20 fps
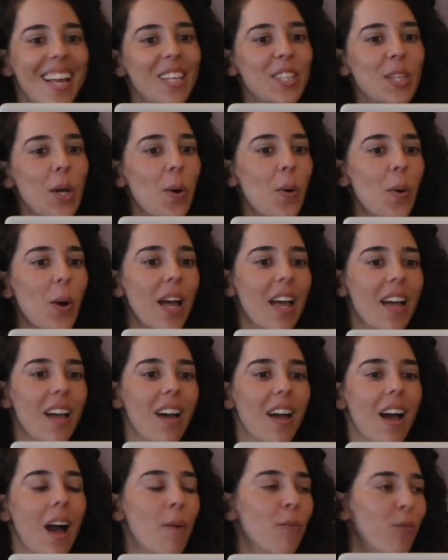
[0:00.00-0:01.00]
So
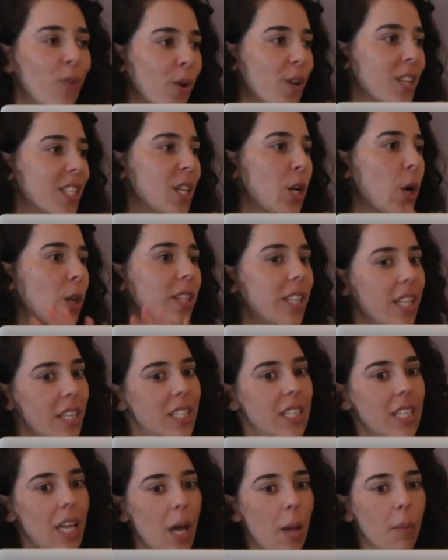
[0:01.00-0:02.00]
I'm focusing on this
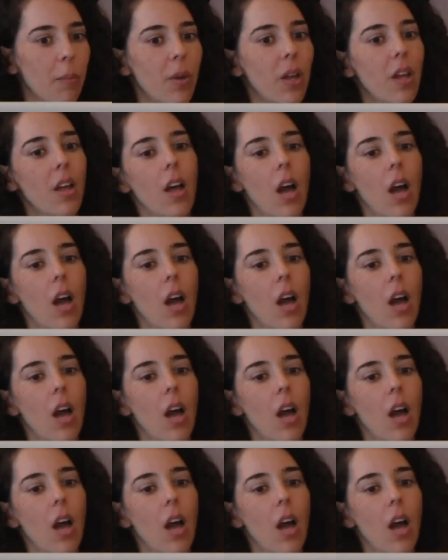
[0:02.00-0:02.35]
step.